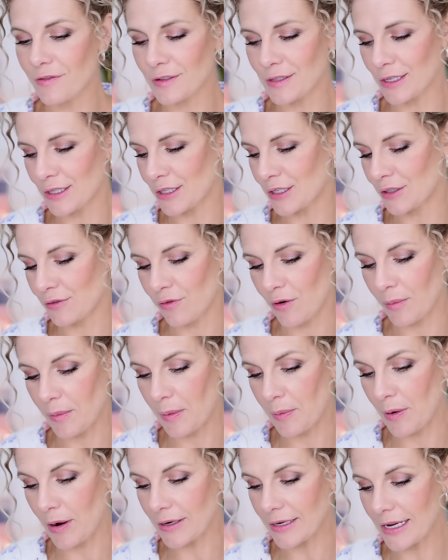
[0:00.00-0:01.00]
Physicians
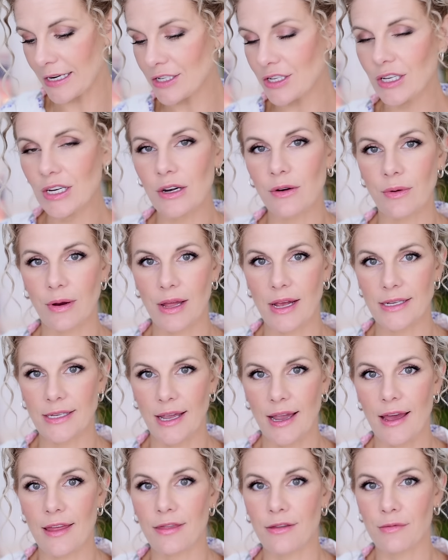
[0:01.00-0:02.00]
Formula product. I actually didn't realize
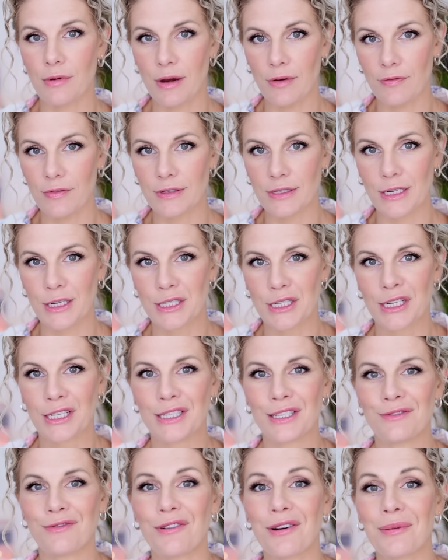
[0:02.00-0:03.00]
I had three
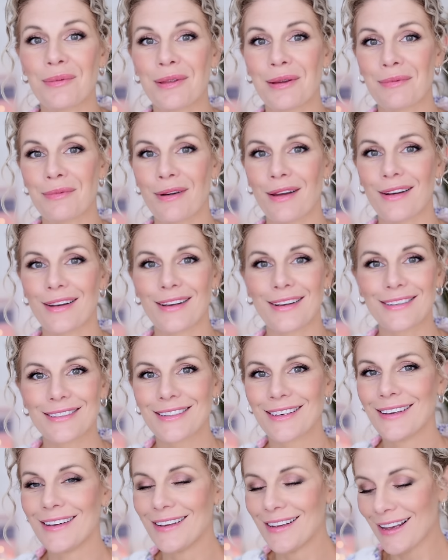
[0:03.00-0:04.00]
Physicians Formula products.